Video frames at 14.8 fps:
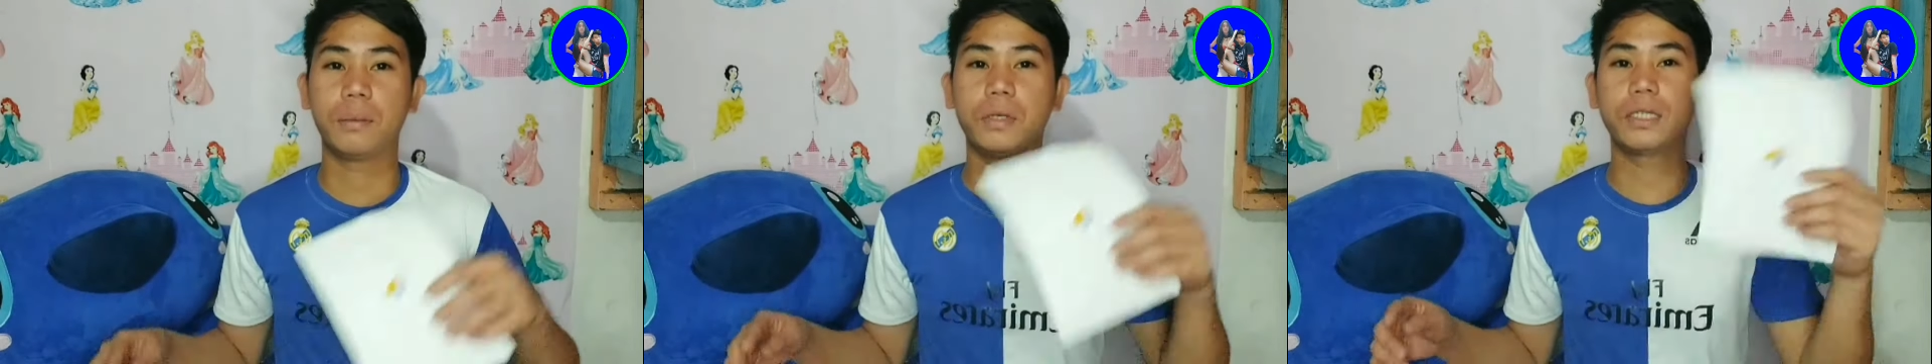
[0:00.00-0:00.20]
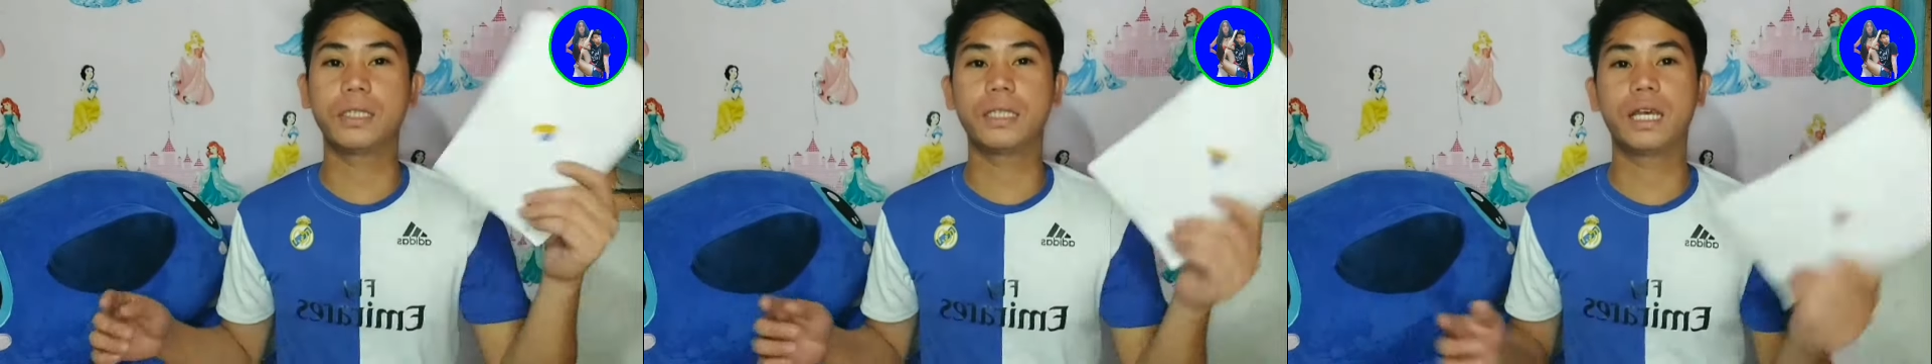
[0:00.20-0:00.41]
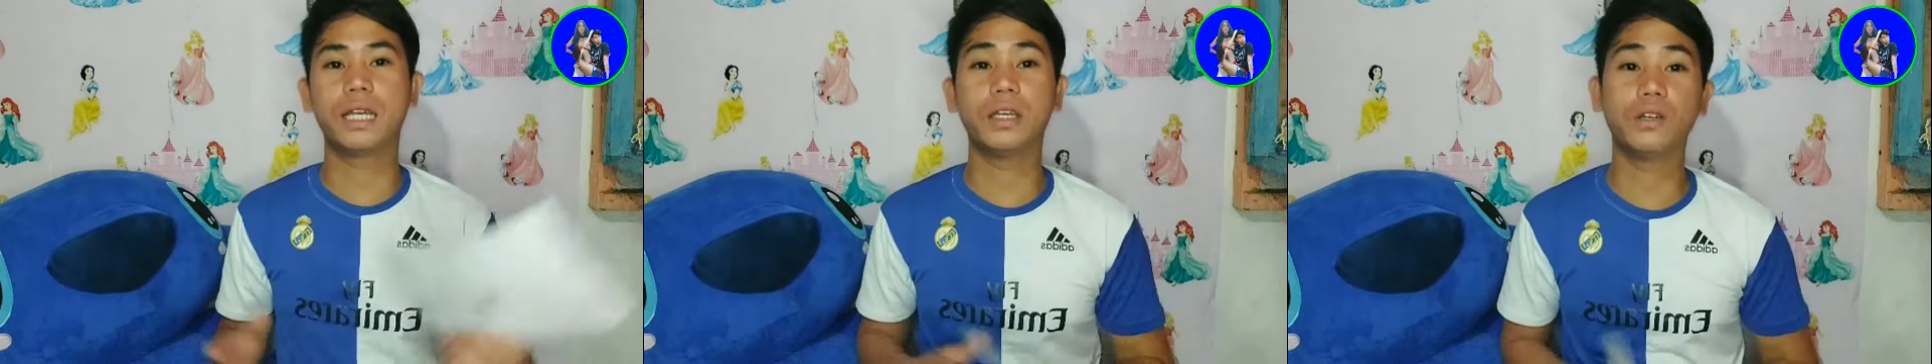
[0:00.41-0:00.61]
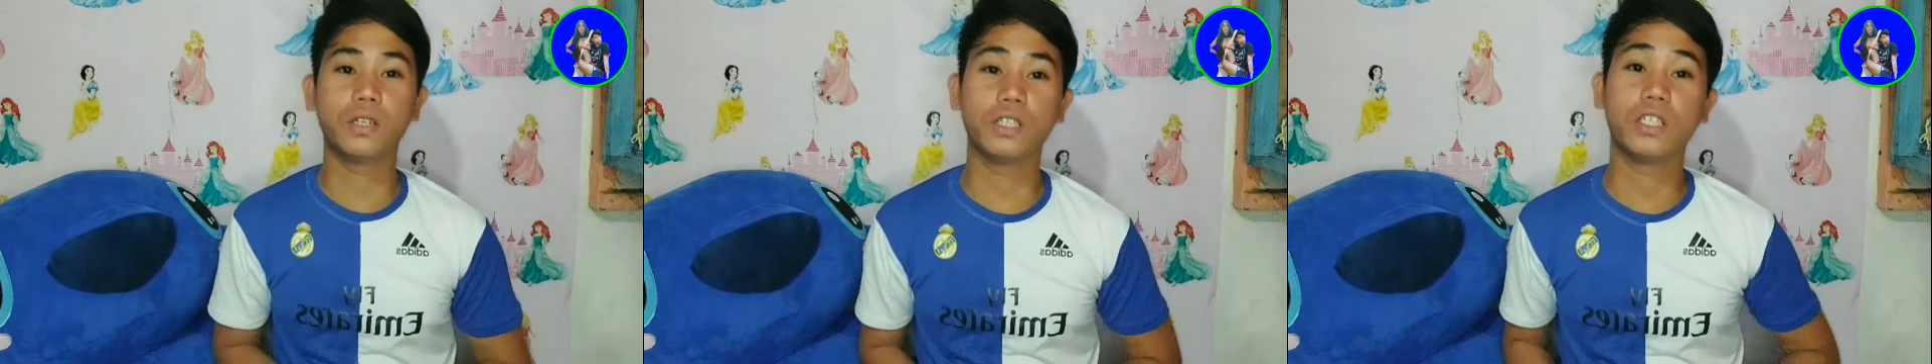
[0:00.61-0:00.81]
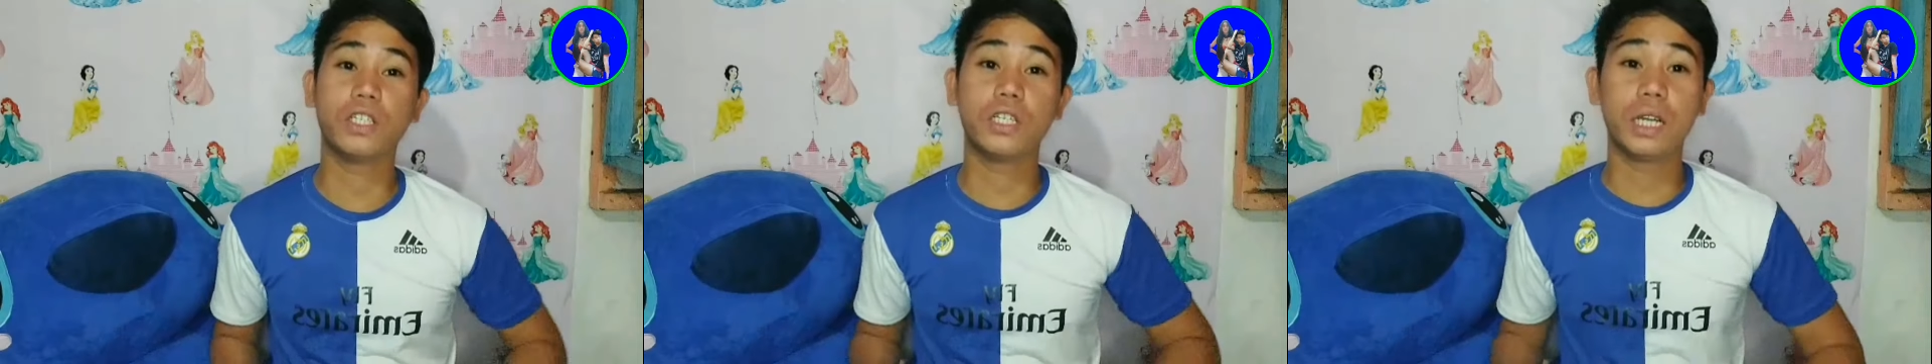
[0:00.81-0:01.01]
Tapos,
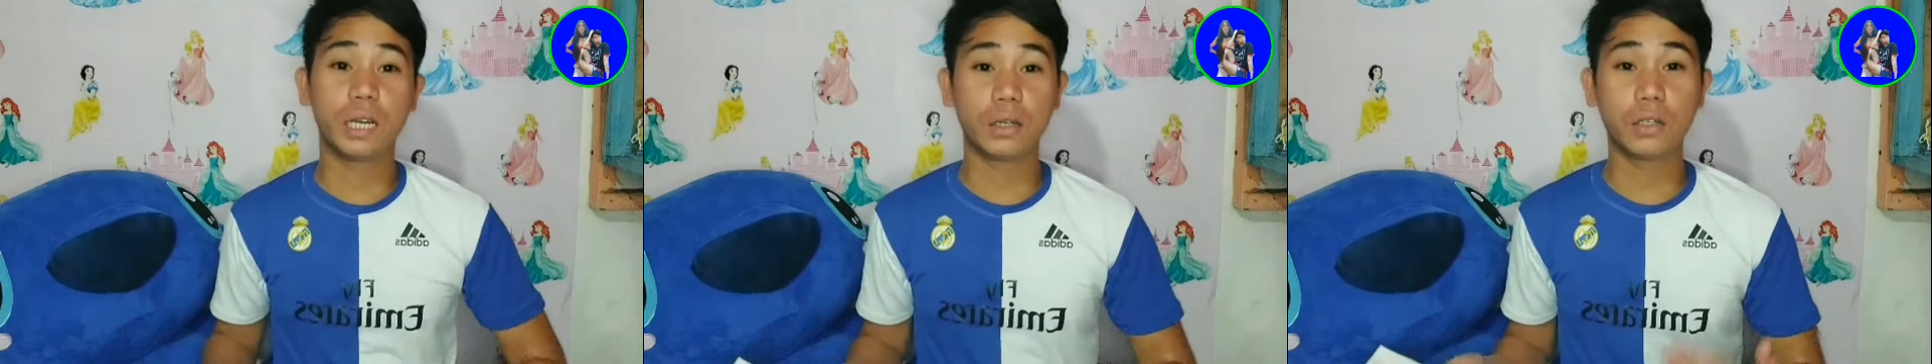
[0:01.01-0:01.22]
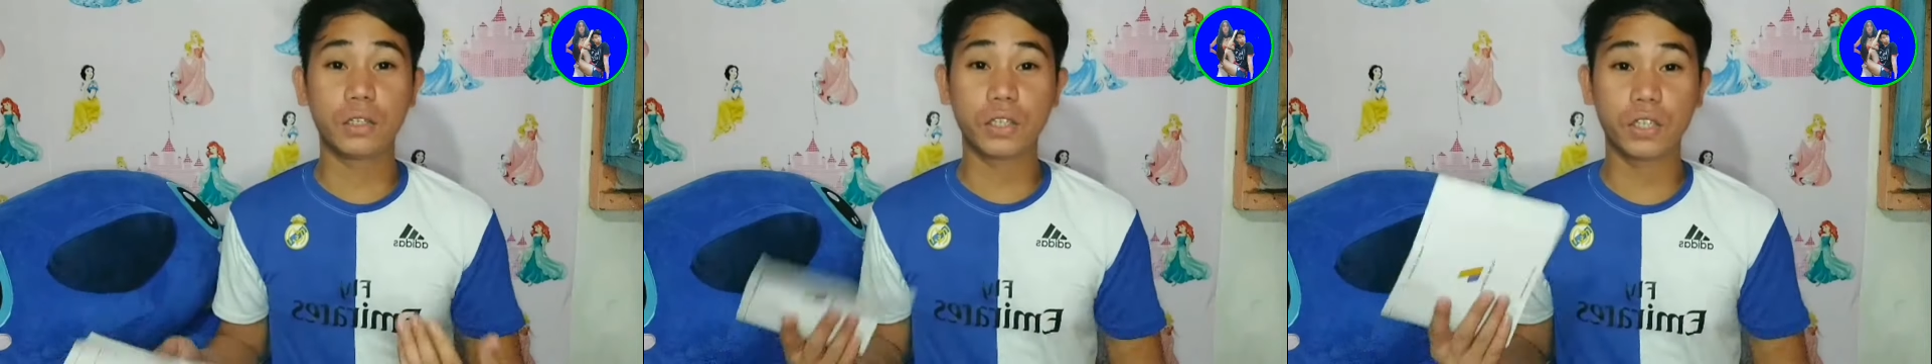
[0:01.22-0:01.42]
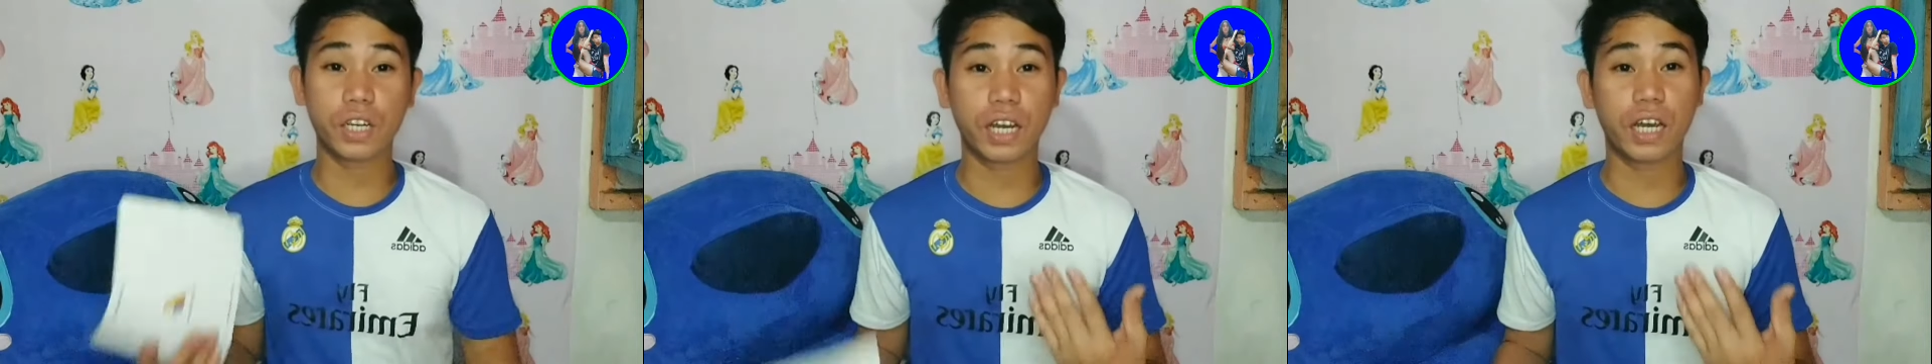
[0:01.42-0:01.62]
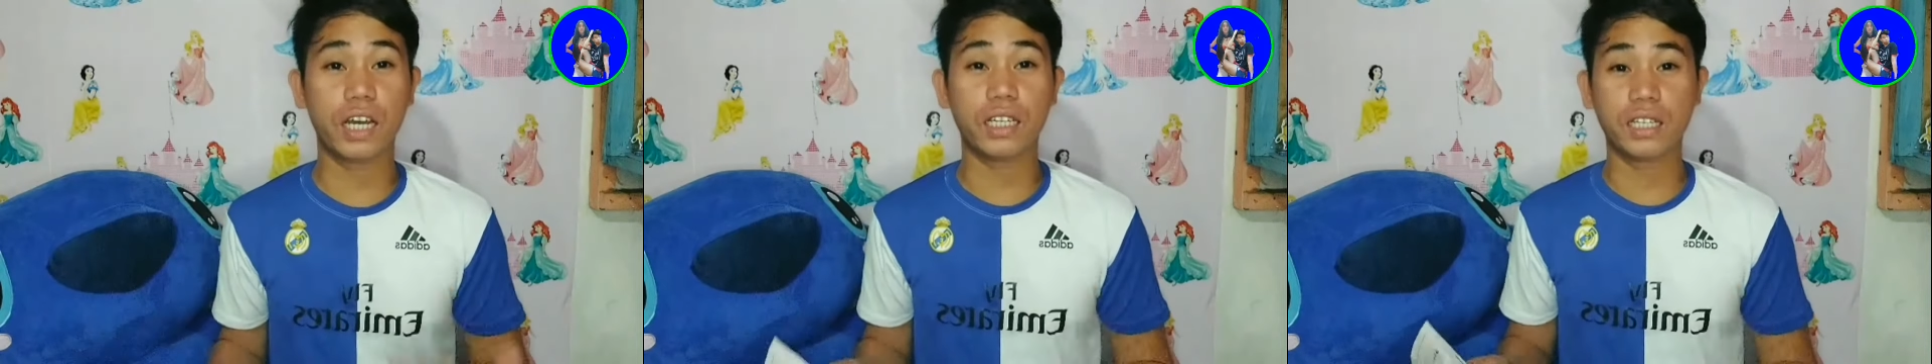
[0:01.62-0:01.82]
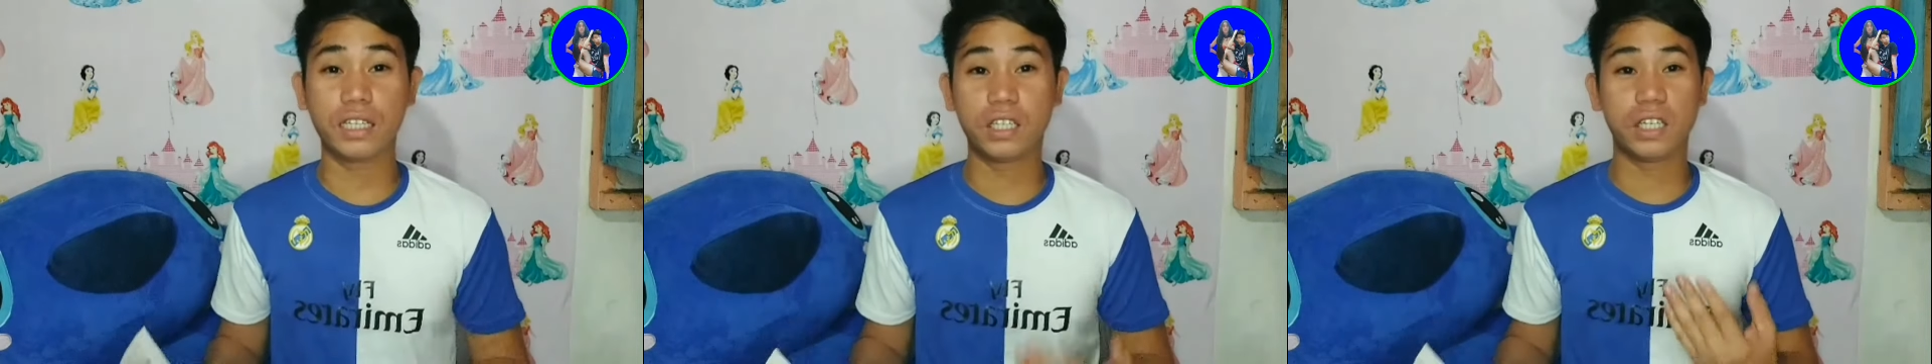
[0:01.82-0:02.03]
ayun, chinek ko
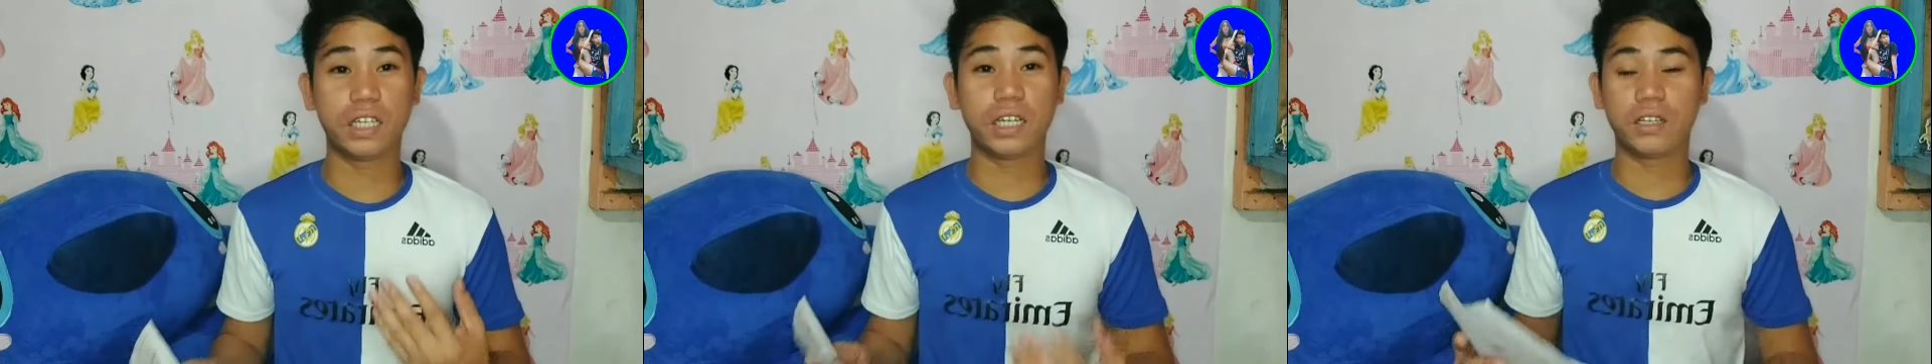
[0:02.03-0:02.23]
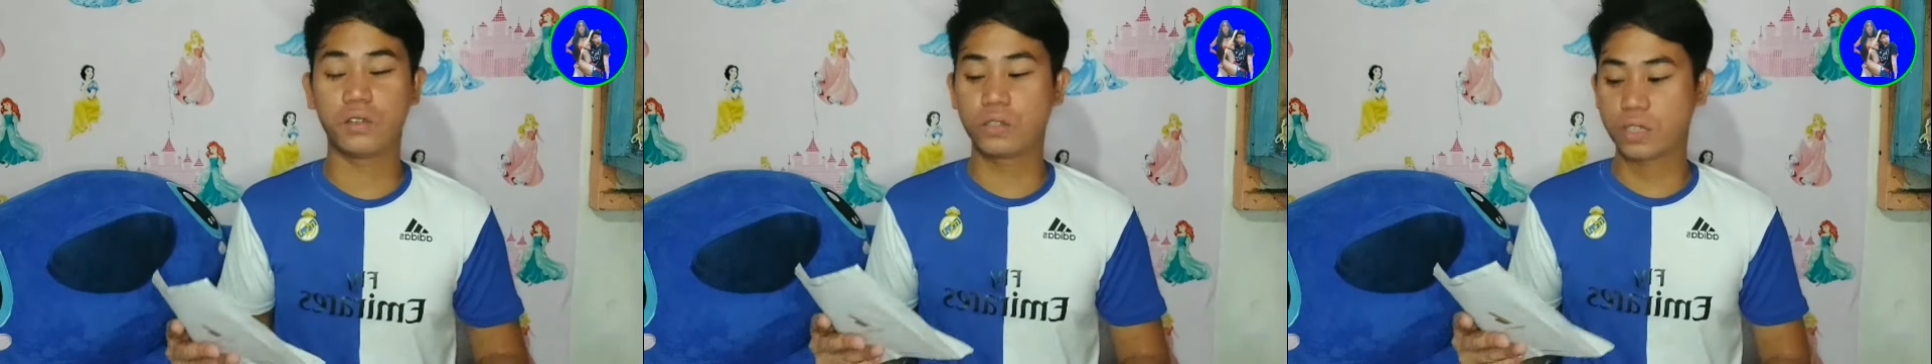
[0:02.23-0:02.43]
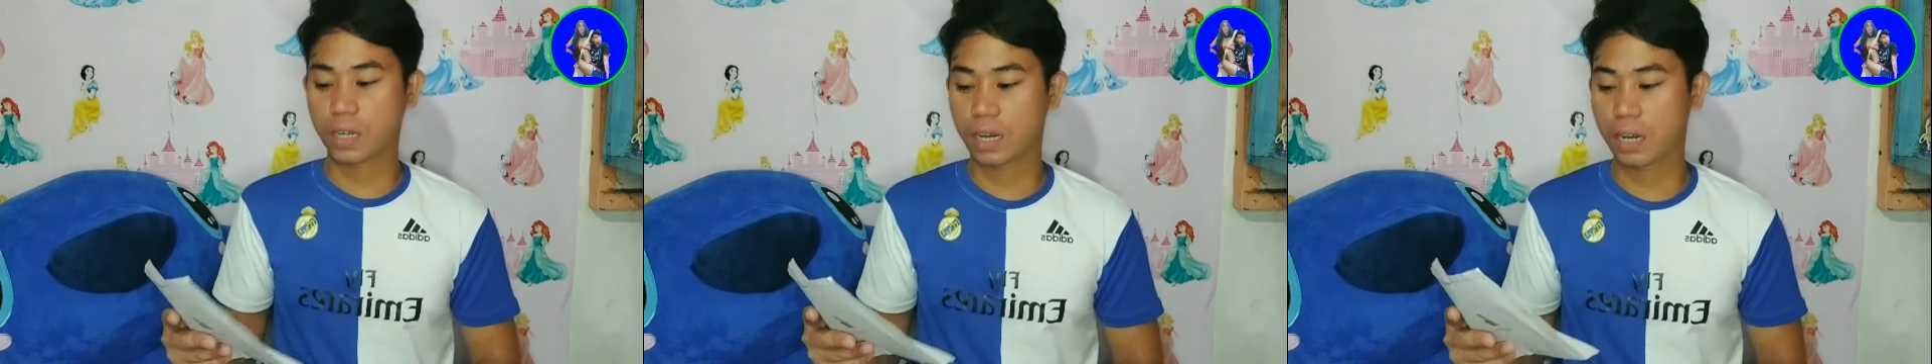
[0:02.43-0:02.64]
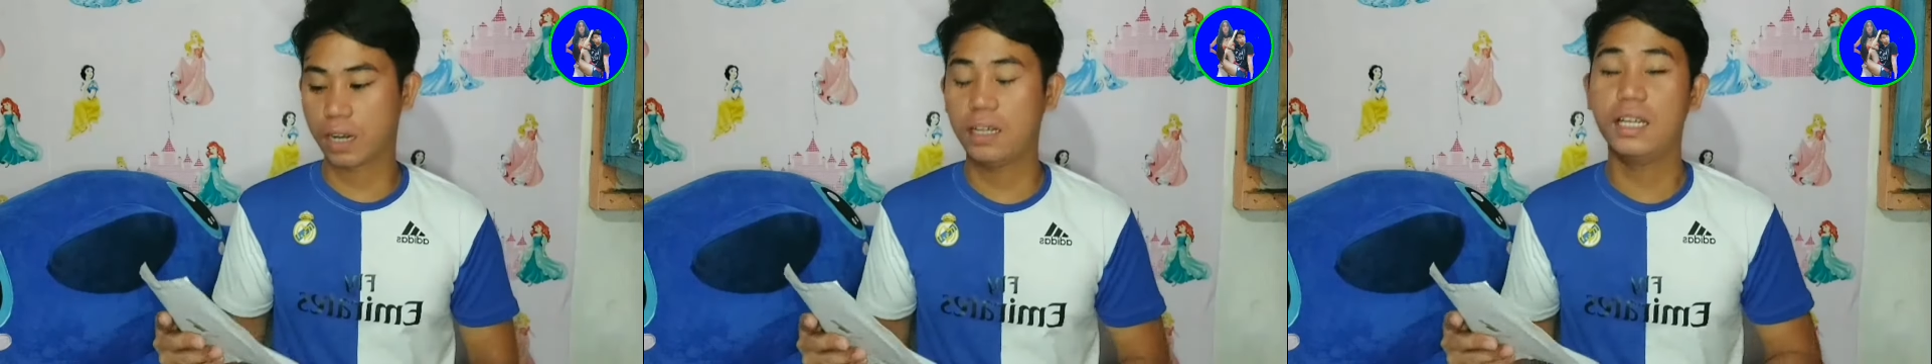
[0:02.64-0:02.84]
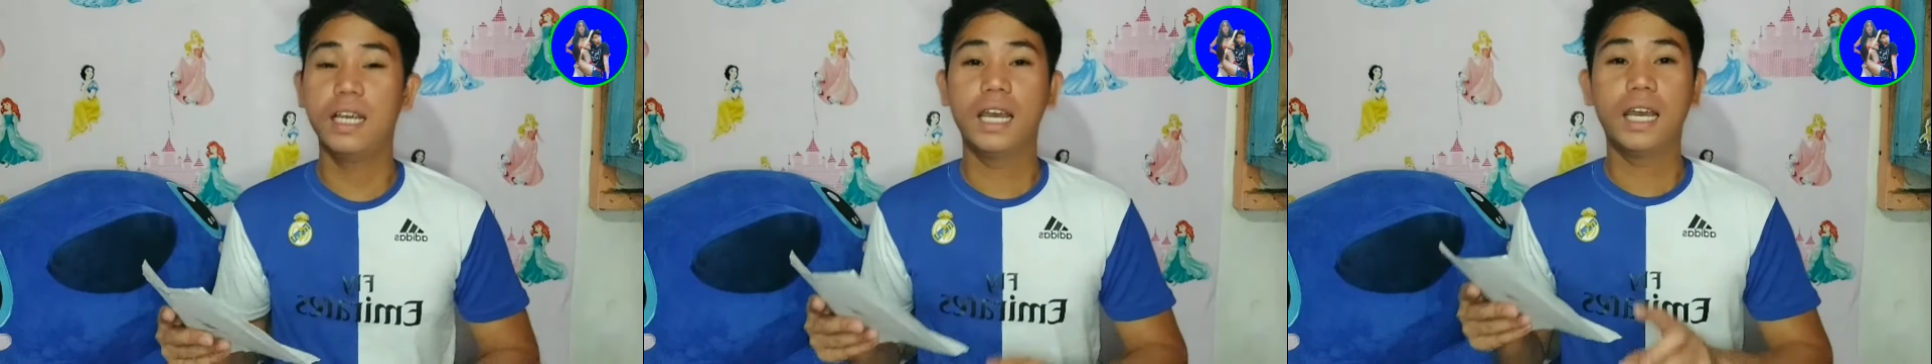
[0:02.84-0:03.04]
siya.